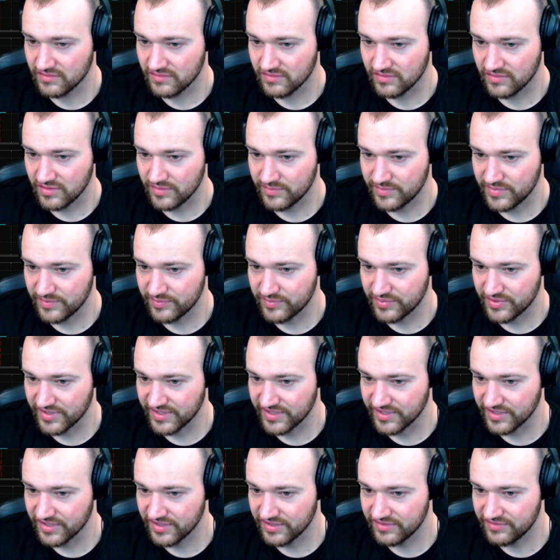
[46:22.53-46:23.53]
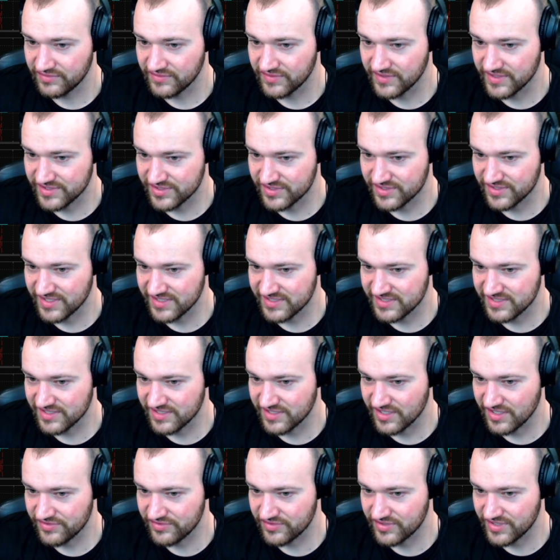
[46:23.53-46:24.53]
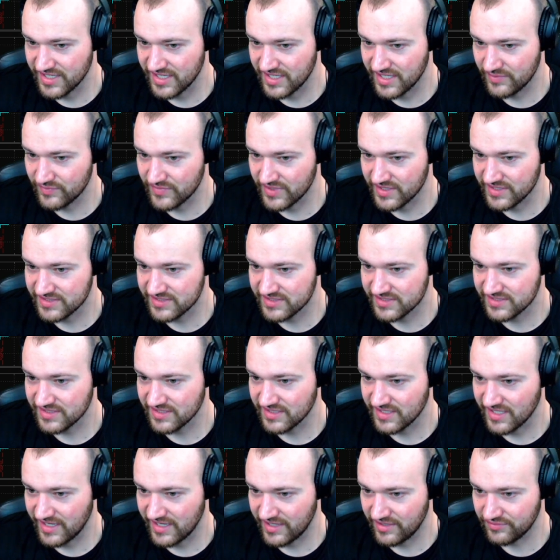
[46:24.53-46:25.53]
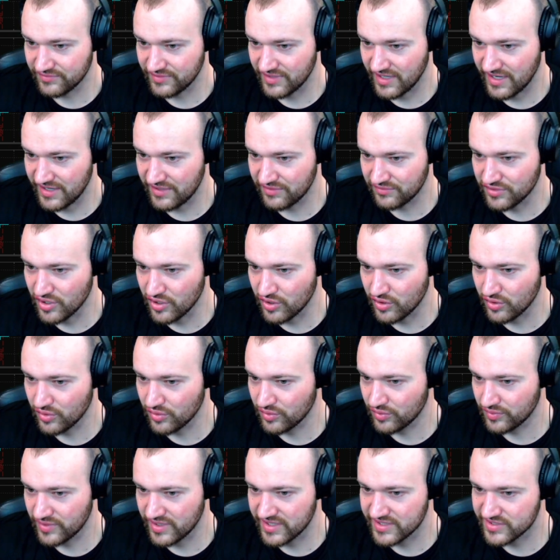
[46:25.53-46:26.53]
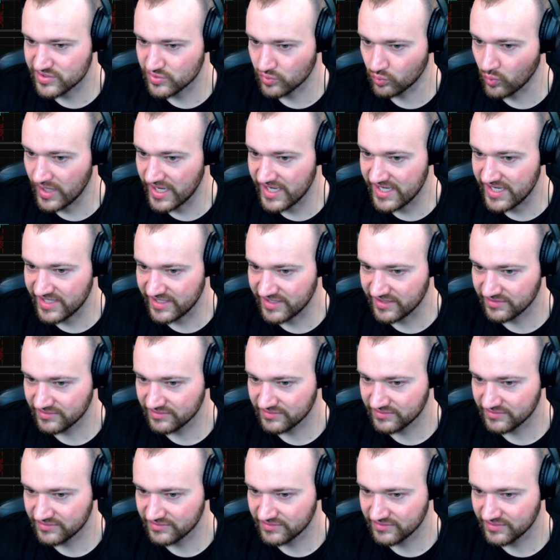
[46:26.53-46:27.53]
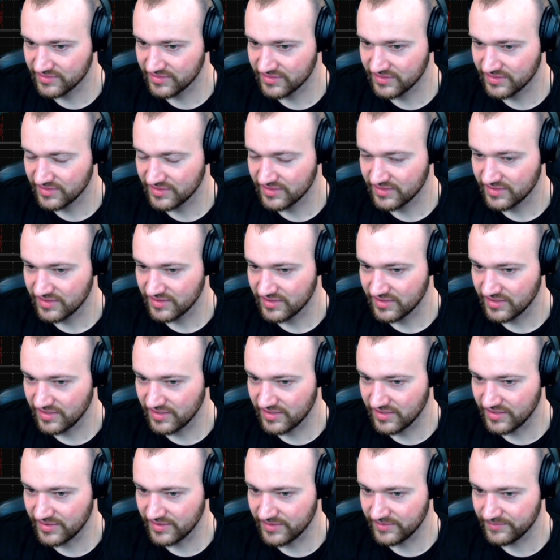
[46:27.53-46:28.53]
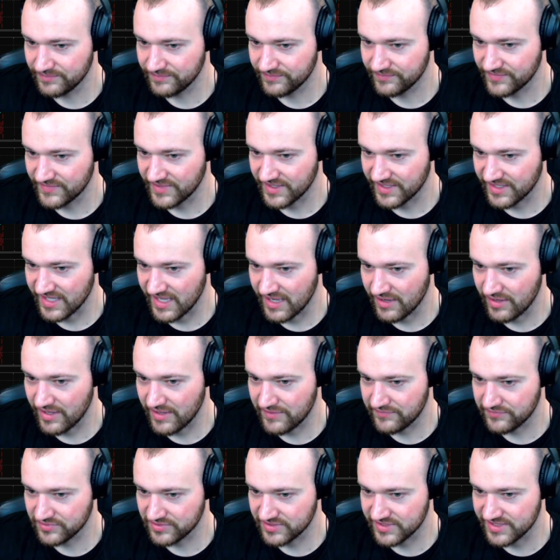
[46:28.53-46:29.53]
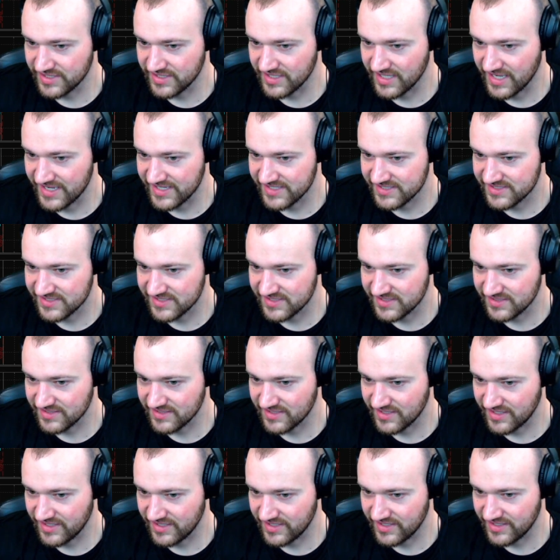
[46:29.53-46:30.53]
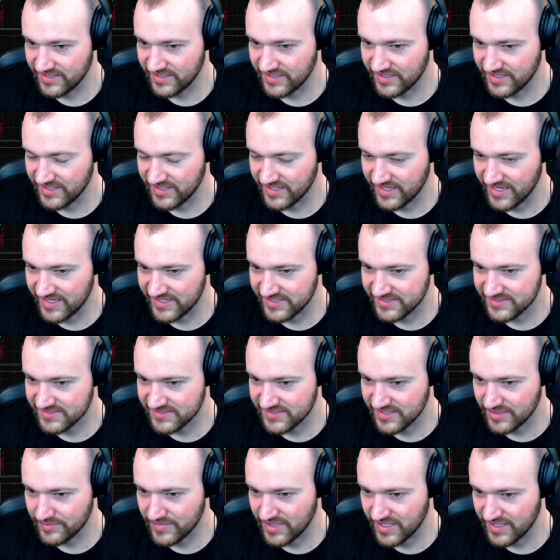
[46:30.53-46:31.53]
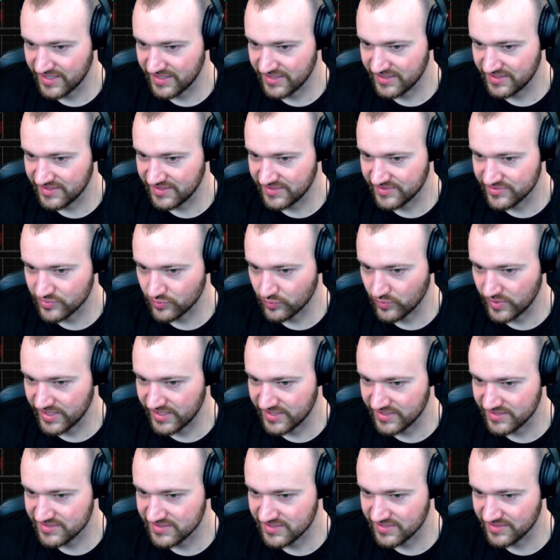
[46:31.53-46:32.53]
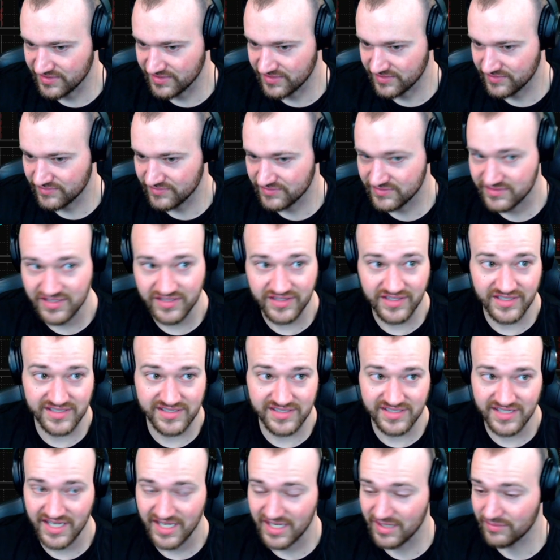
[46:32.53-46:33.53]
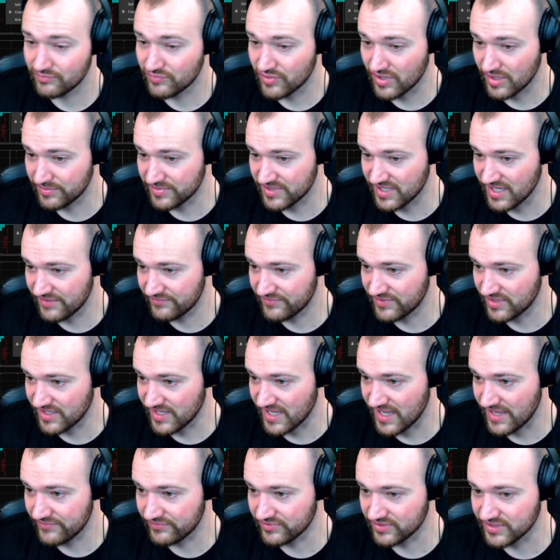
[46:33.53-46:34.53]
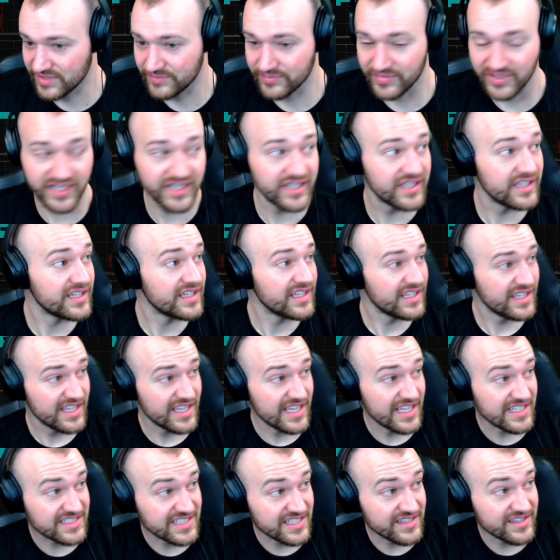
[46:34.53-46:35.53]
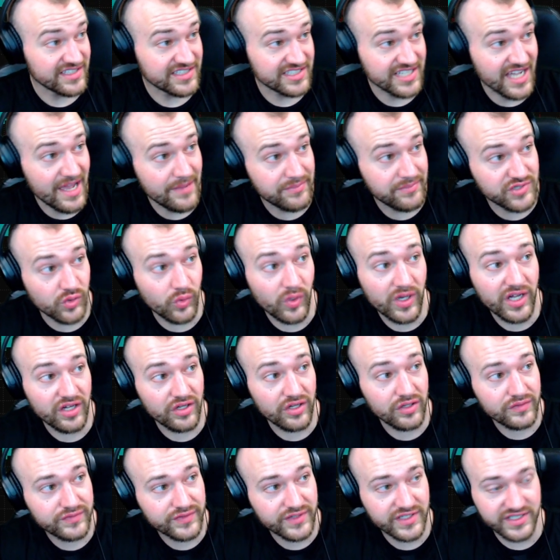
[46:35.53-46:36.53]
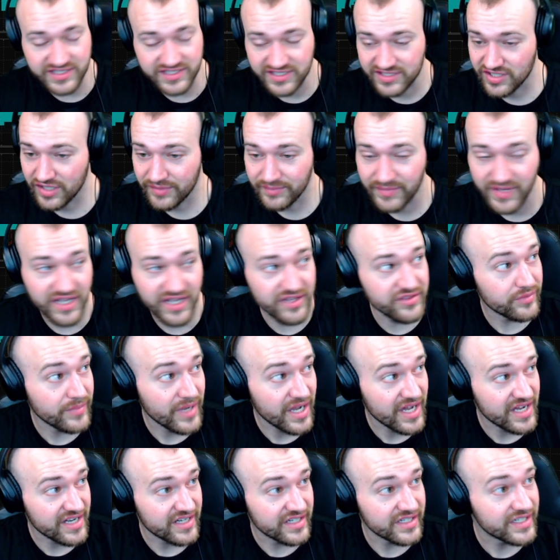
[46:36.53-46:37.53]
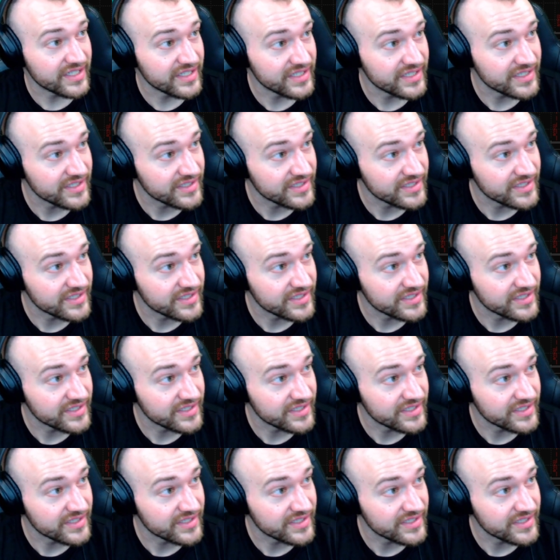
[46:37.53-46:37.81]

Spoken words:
could be pretty good. This is another name that's I don't know its weighting. Like how heavily ice semi is weighted to this name. Probably not very heavily, but it's in the top 12 because it's on my other monitor,